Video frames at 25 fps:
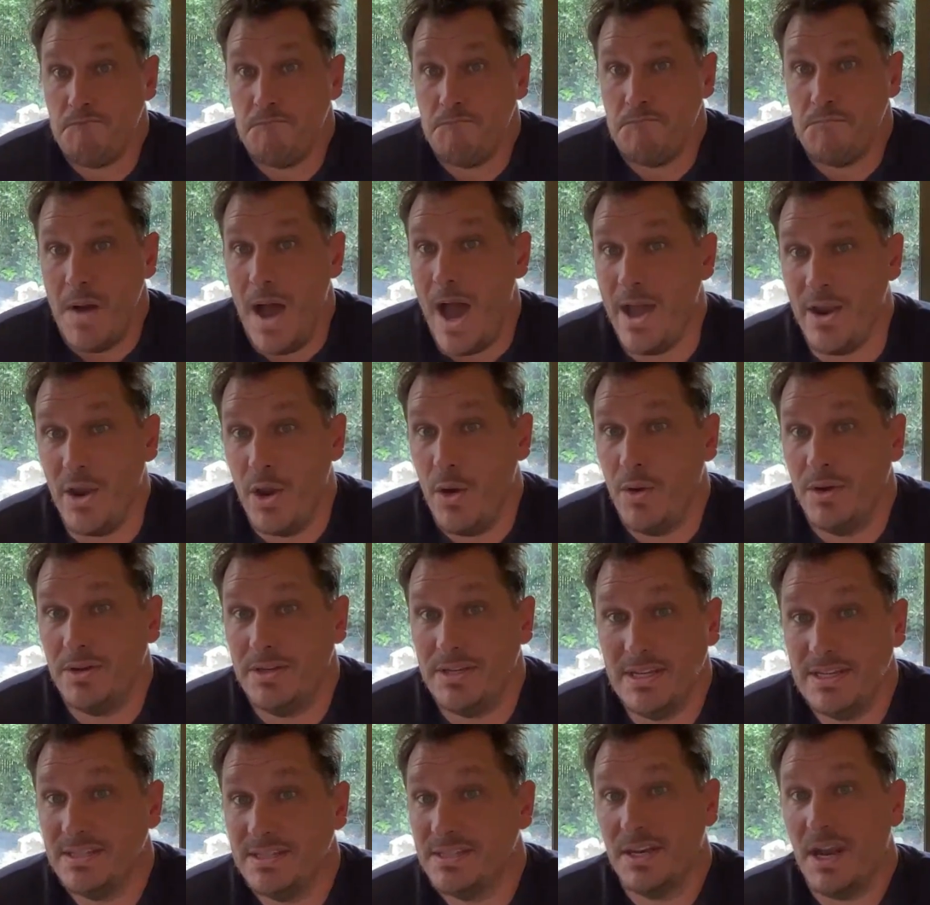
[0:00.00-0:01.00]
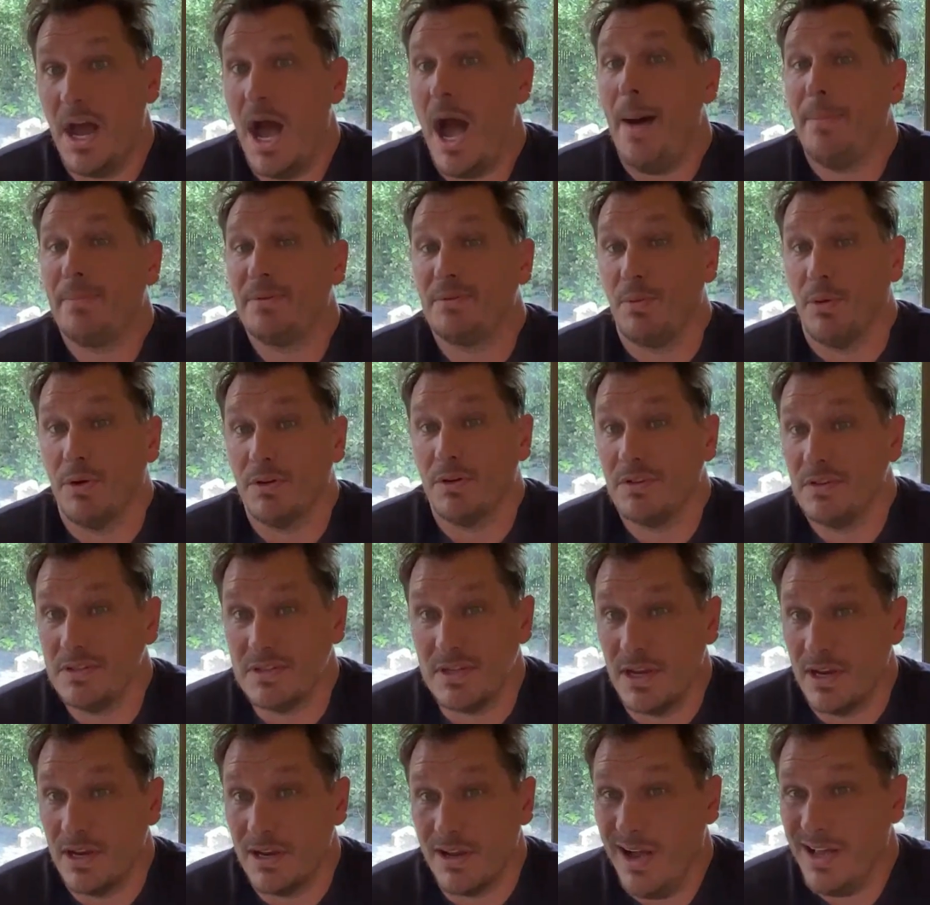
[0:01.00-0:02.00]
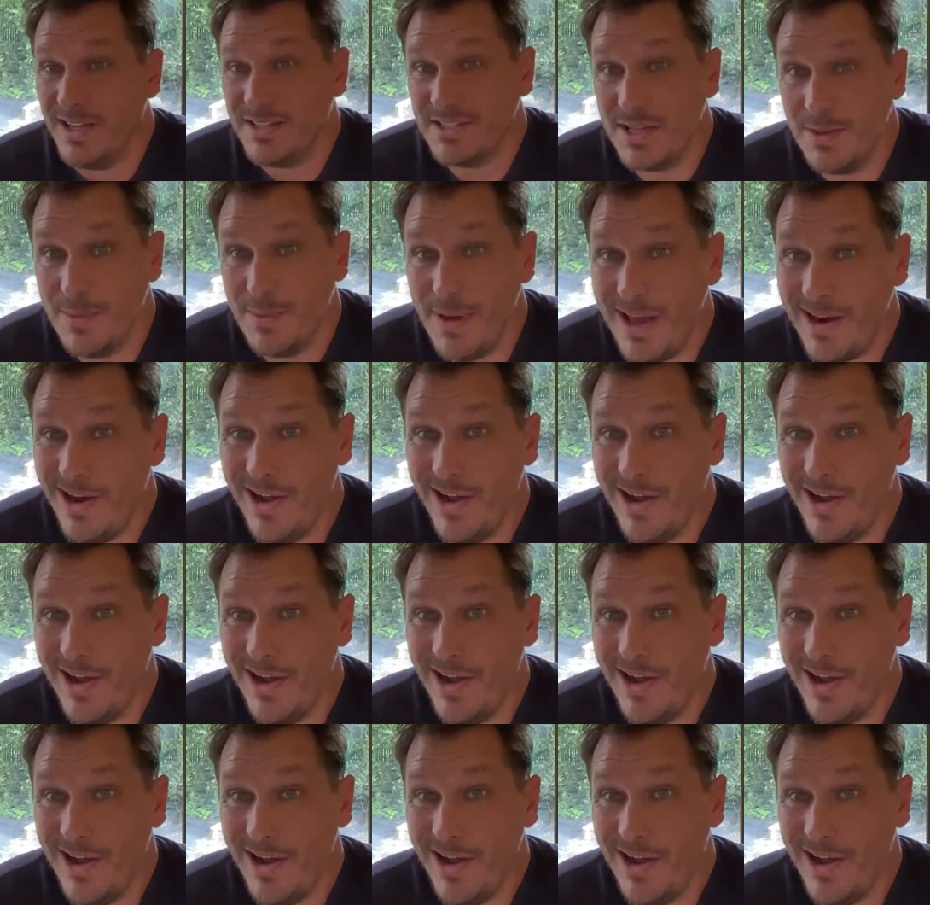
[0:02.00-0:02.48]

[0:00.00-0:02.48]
I know a decent ops person is going to cost you about